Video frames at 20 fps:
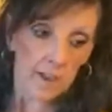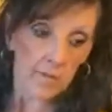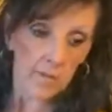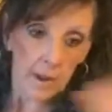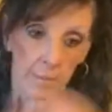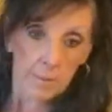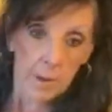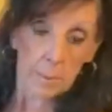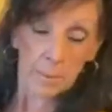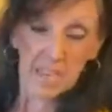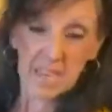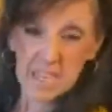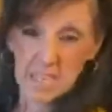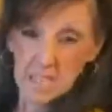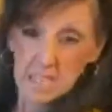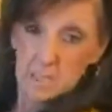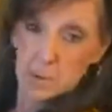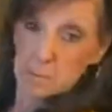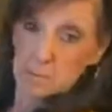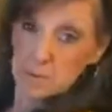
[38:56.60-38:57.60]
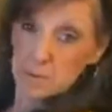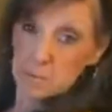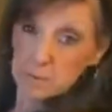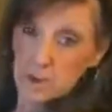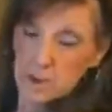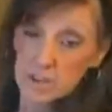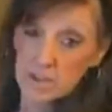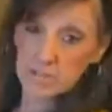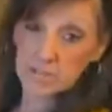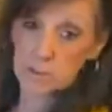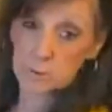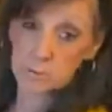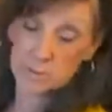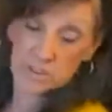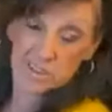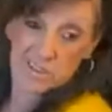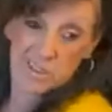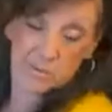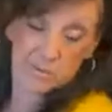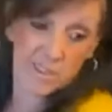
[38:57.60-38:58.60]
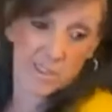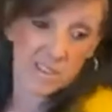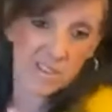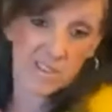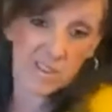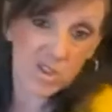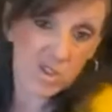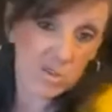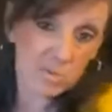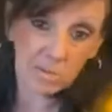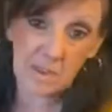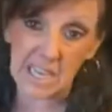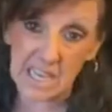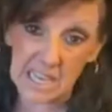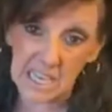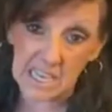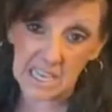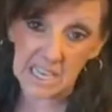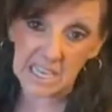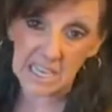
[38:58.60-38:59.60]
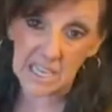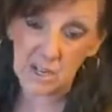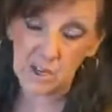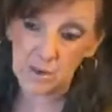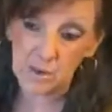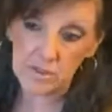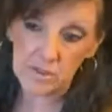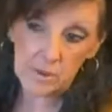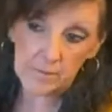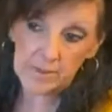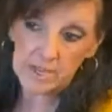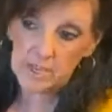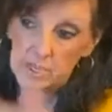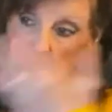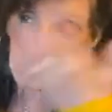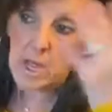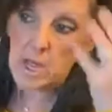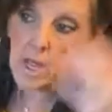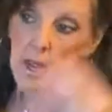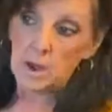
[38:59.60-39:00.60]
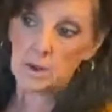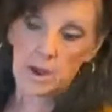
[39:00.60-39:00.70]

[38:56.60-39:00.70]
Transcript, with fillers: if I'm not making like a big pot of soup, because sometimes it's just me, you know, so I'm not going to,